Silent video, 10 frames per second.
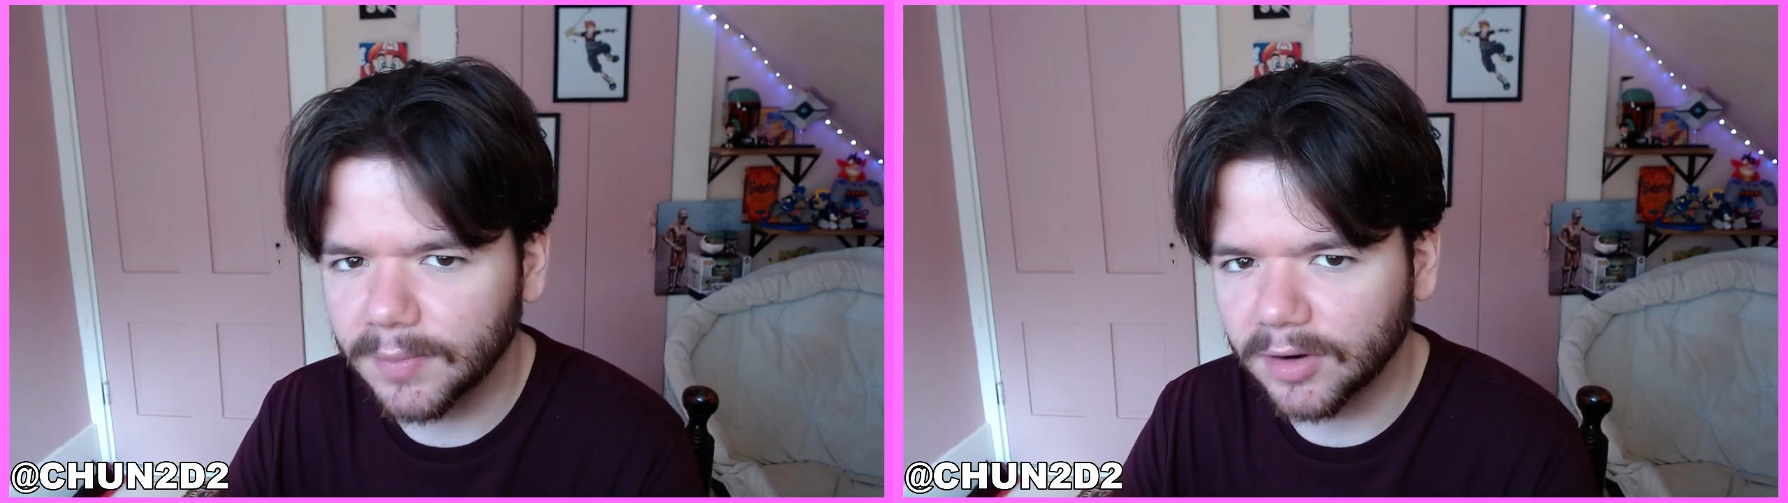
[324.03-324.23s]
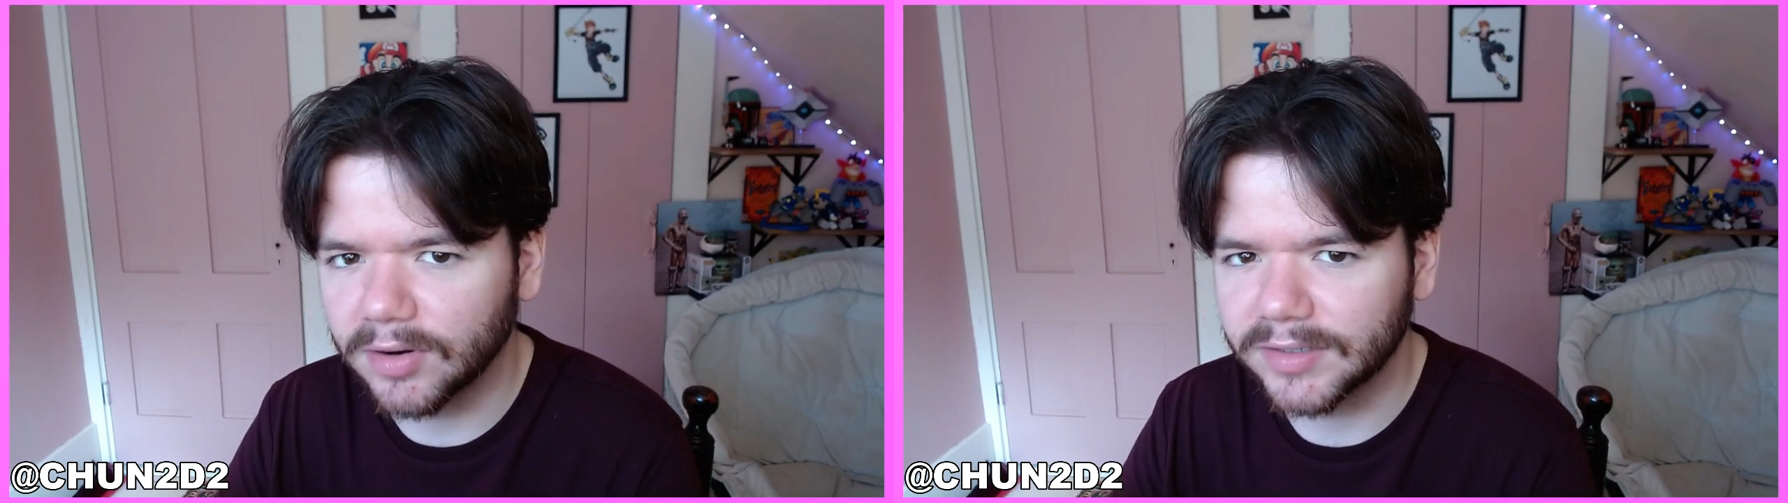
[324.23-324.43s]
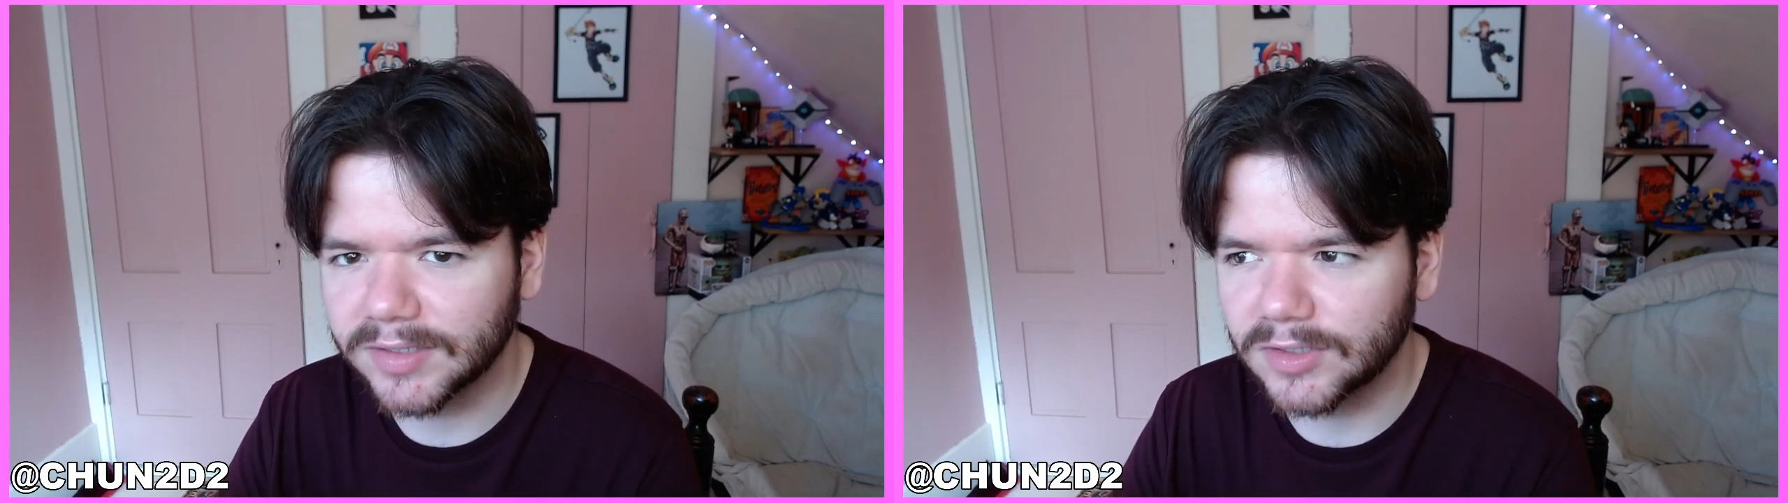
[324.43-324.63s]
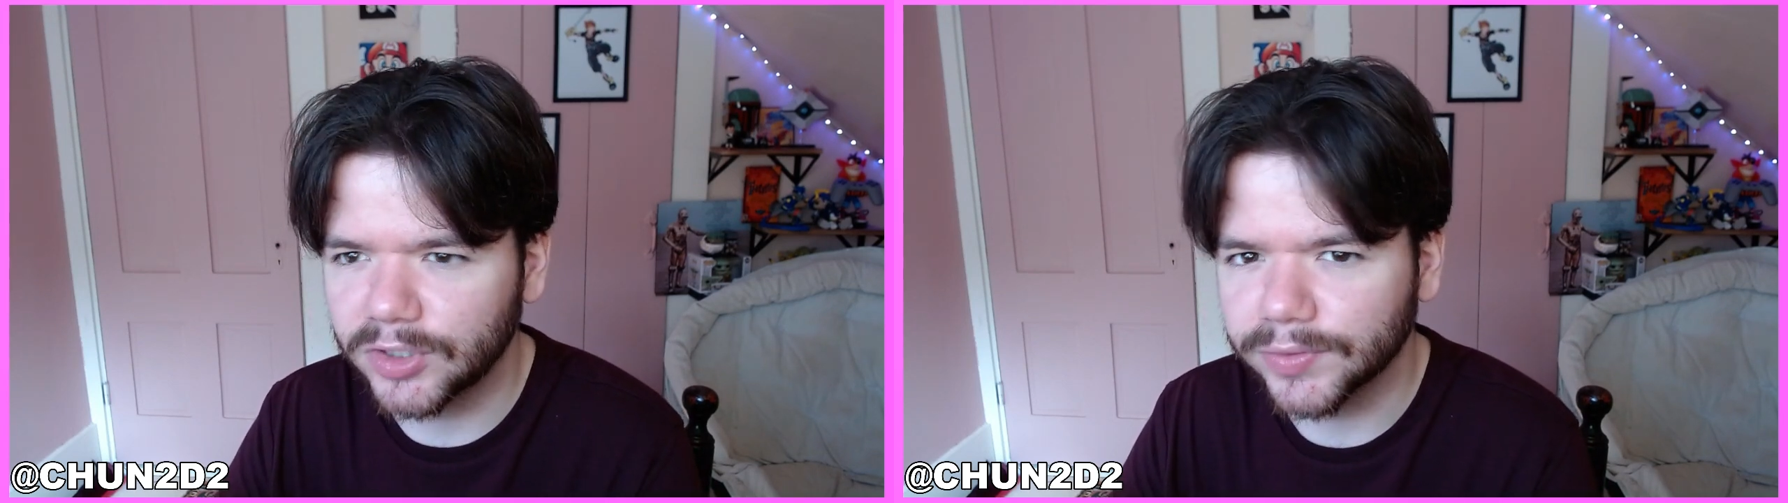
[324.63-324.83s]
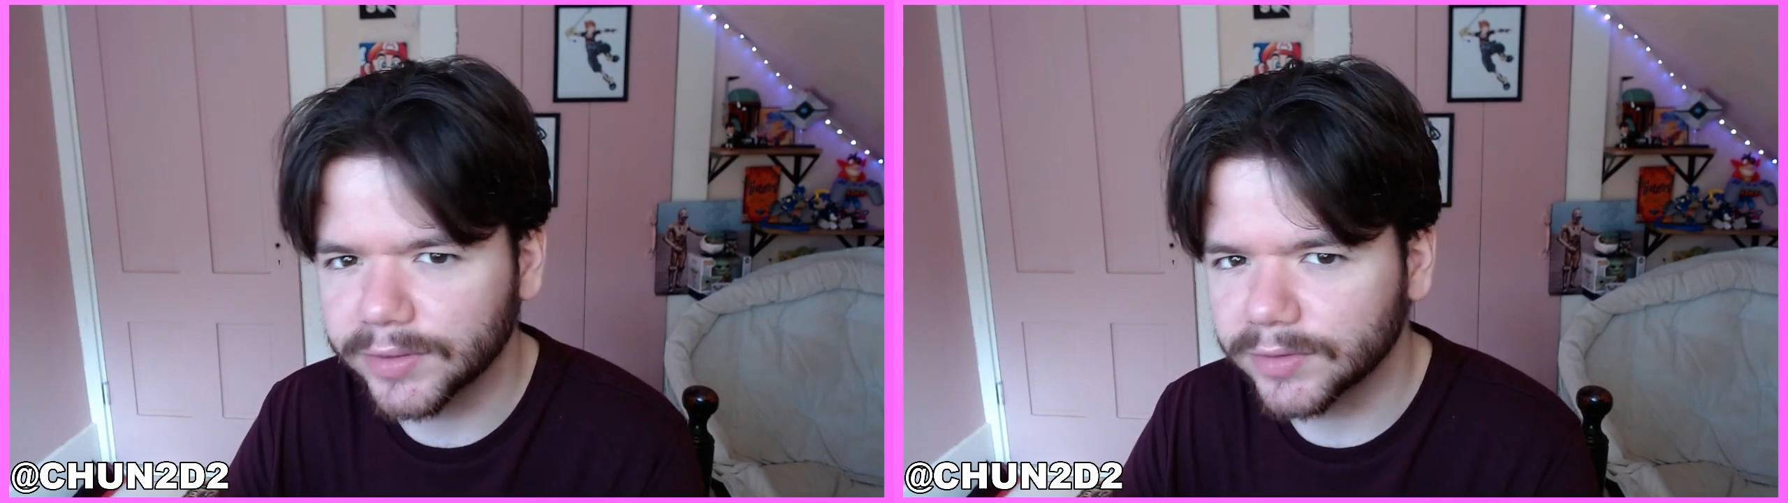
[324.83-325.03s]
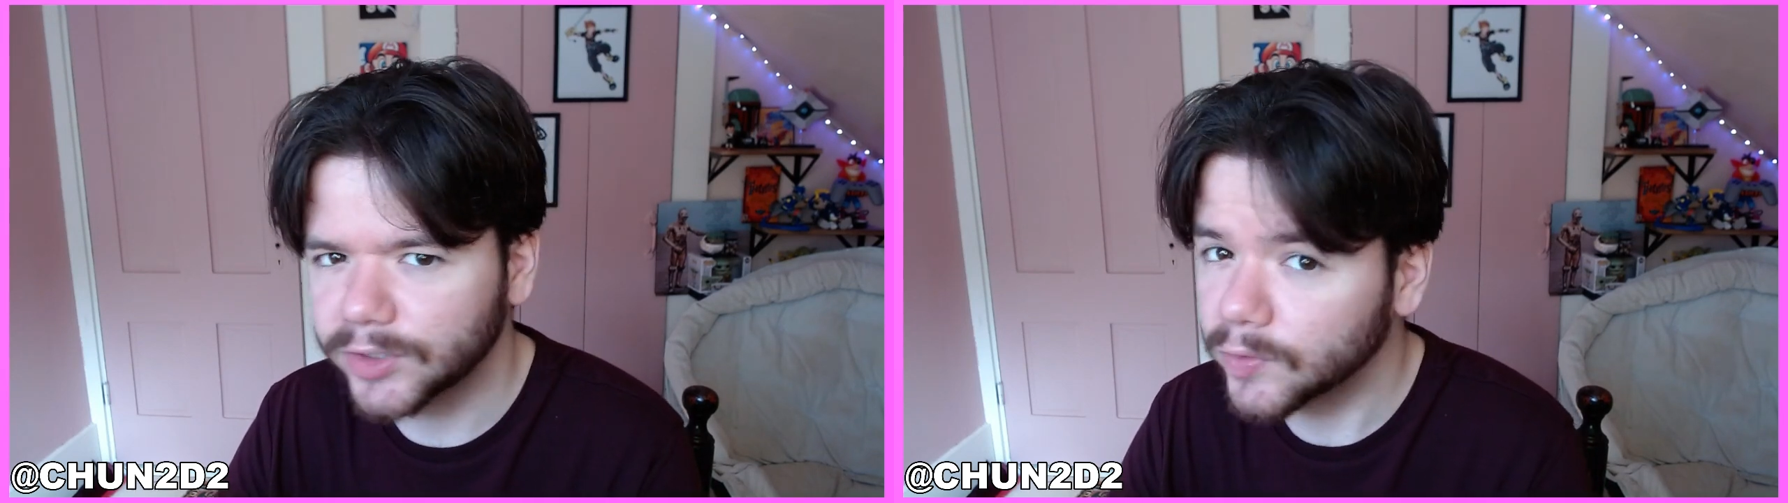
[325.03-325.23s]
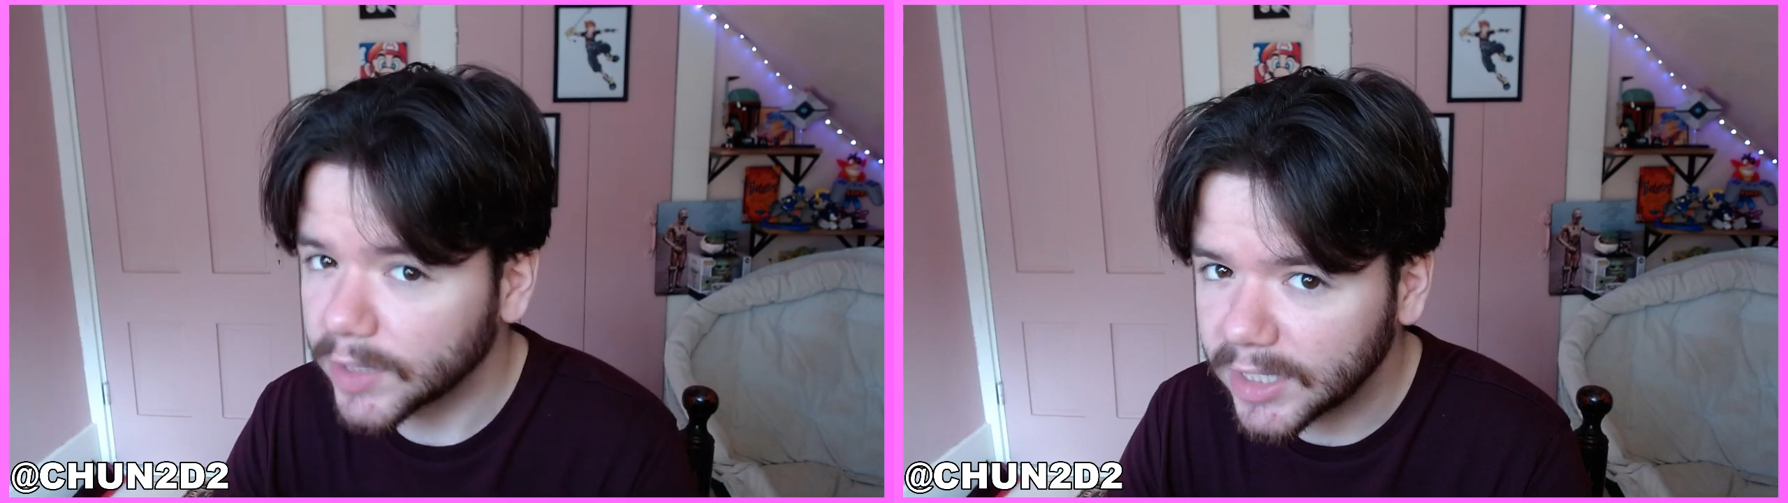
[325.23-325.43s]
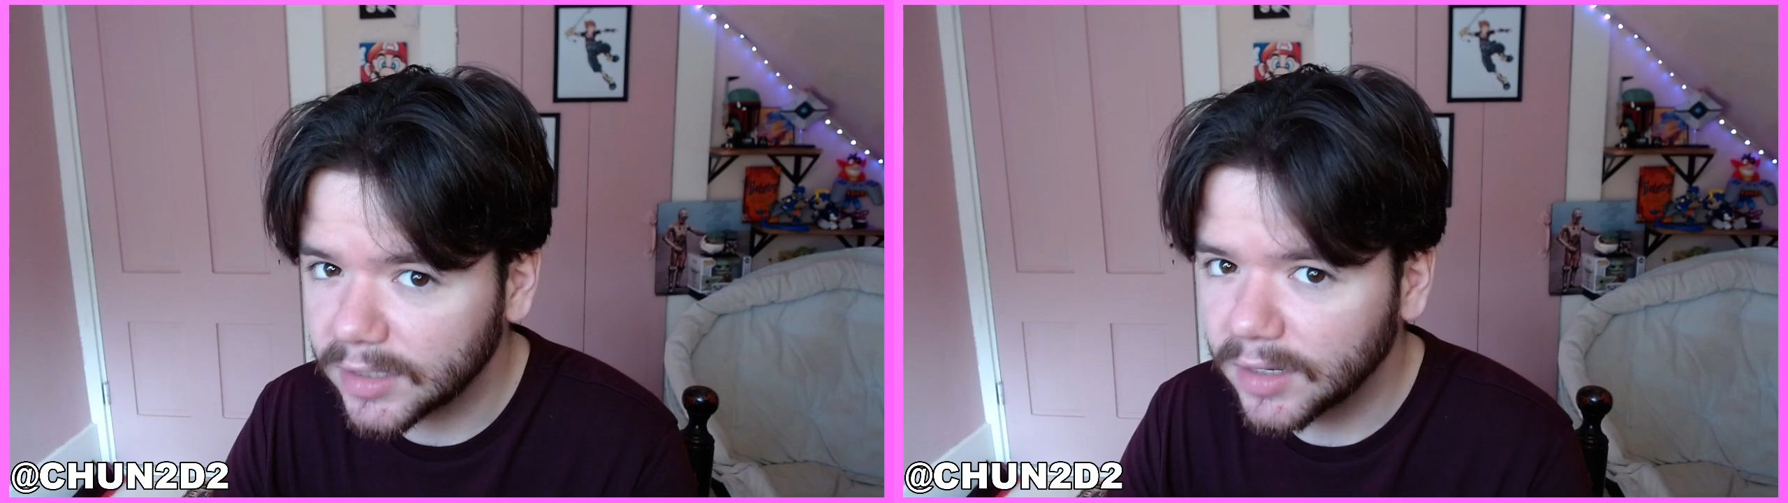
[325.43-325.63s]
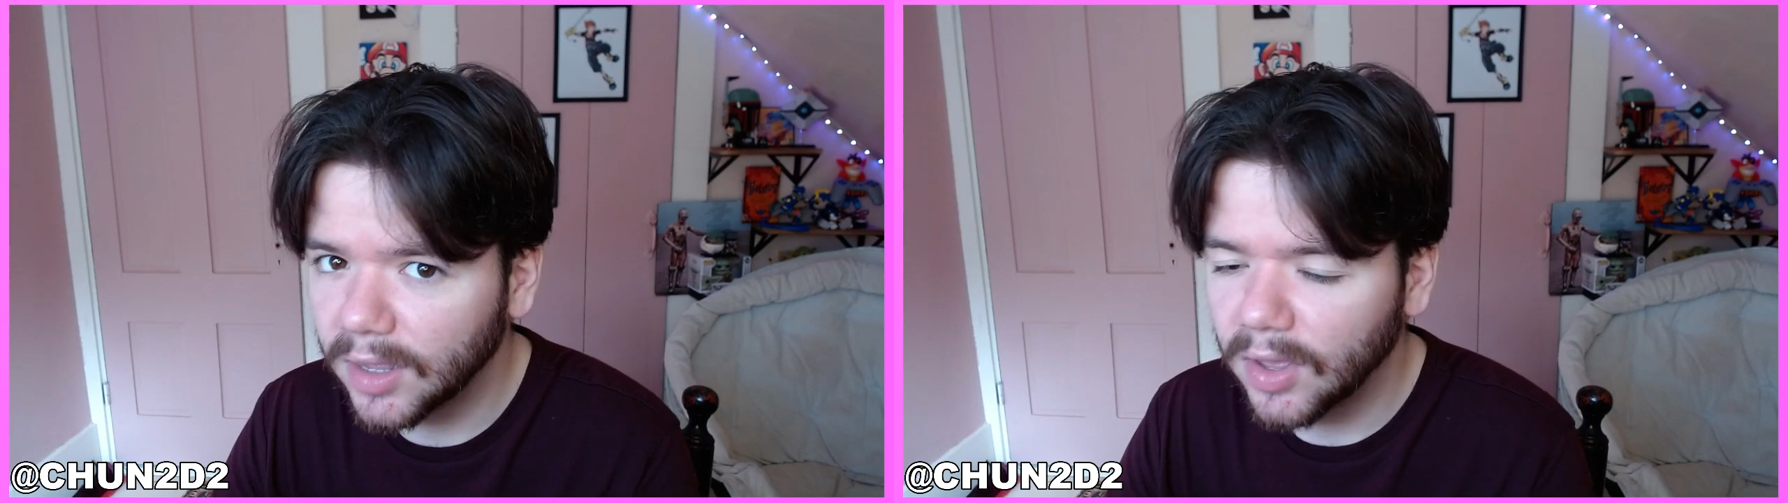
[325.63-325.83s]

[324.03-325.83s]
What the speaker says: across as too little too late,